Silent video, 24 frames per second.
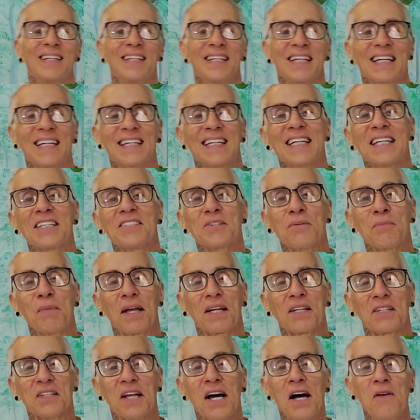Hey guys, I'm
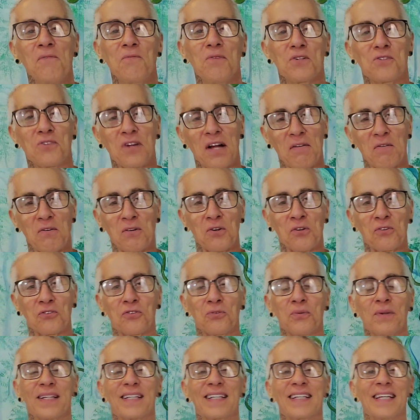Michael Alan for
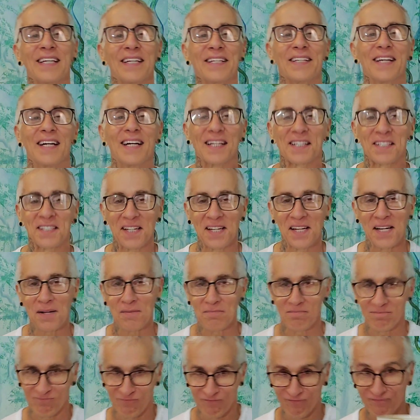
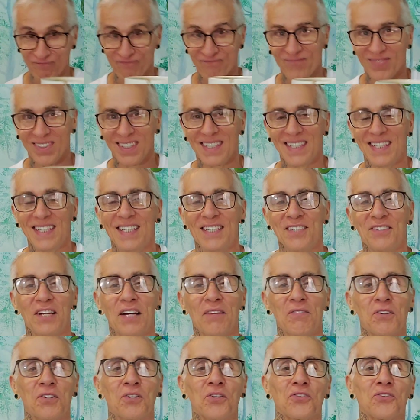TravelCostaRicaNow.com.
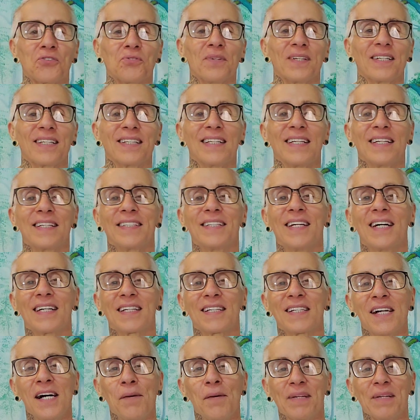
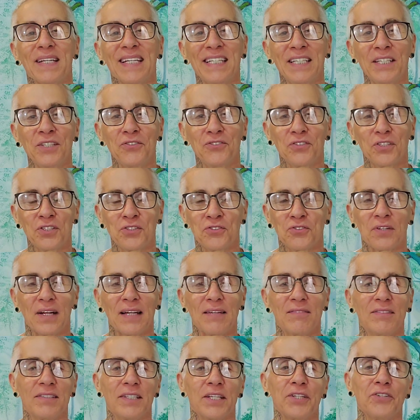TravelCostaRicaNow.com is a
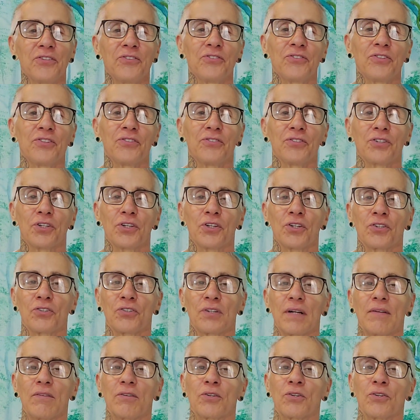travel agency, so go to
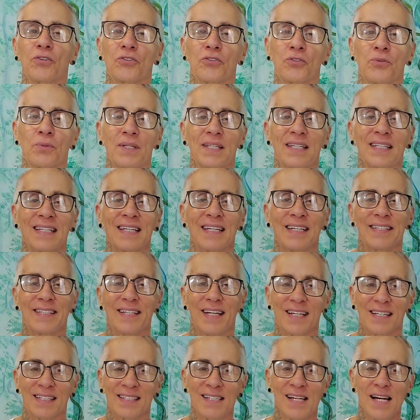
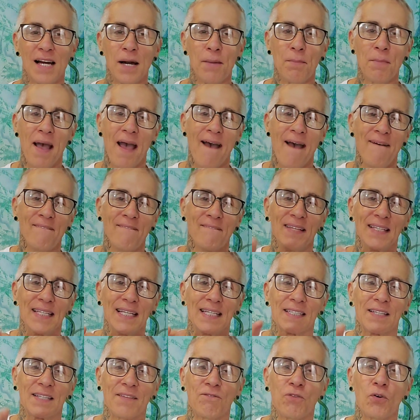TravelCostaRicaNow.com, fill
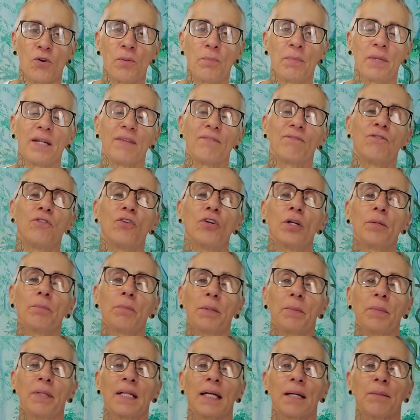out the 4-minute form.
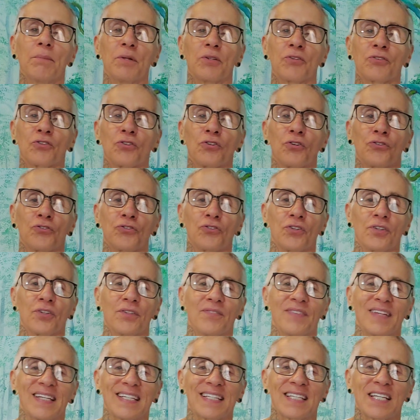You'll be that much closer to the
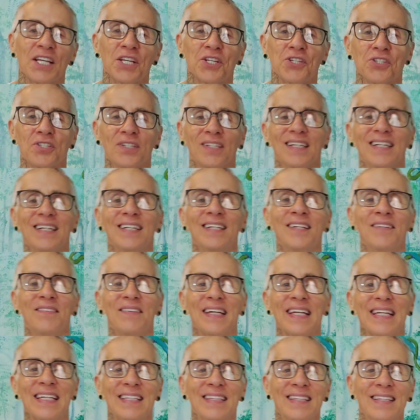vacation of
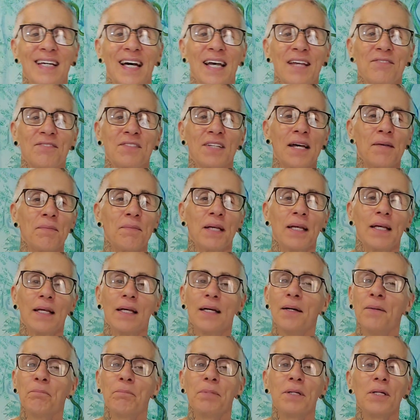a lifetime,
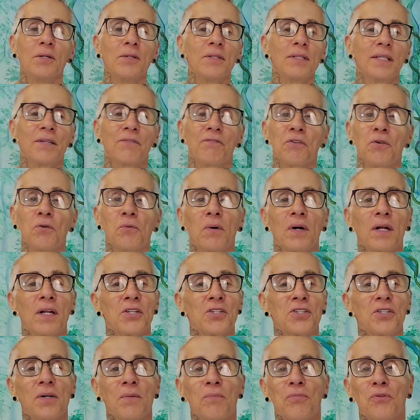but only if you want
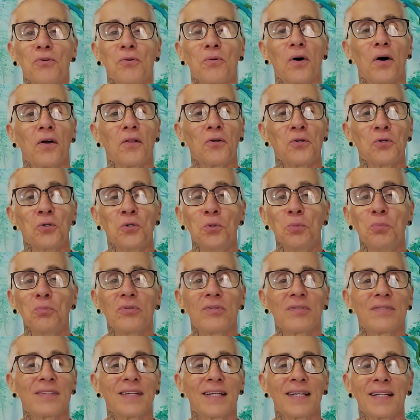to jump through all the
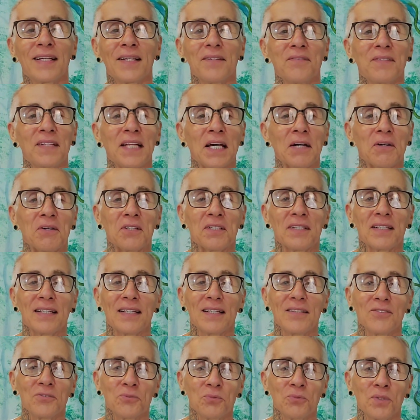hoops they have
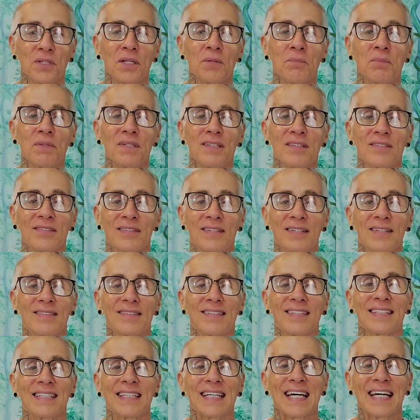nowadays. We're going to be
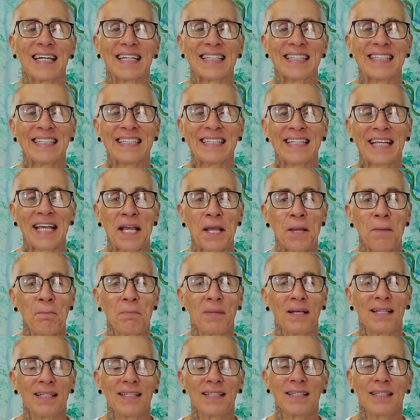discussing that in a
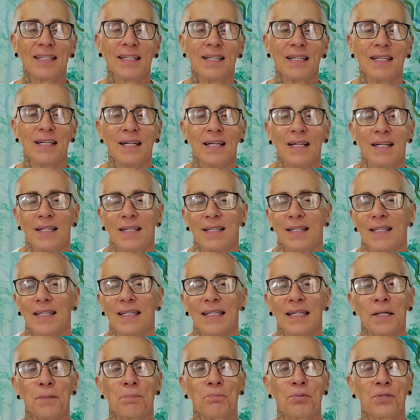minute.
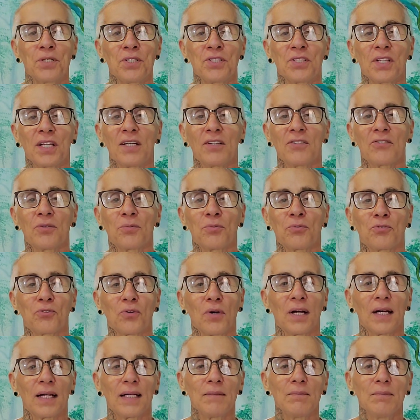I'd appreciate a
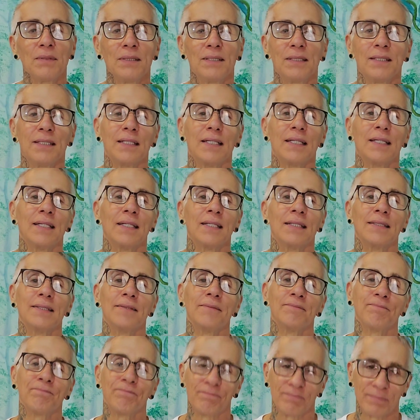subscribe.
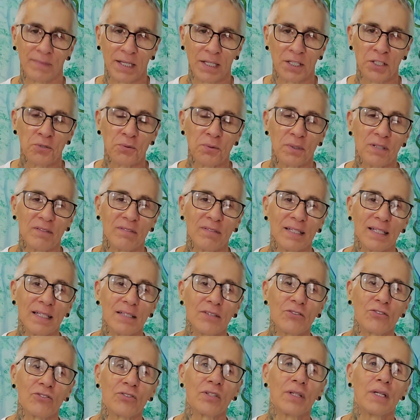Thank you in
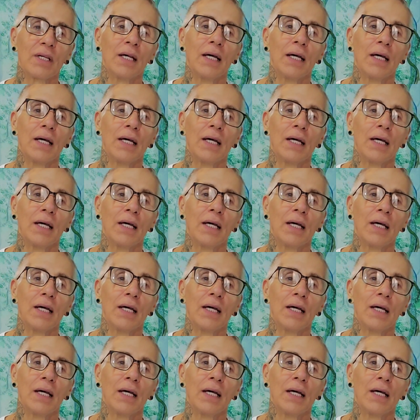advance.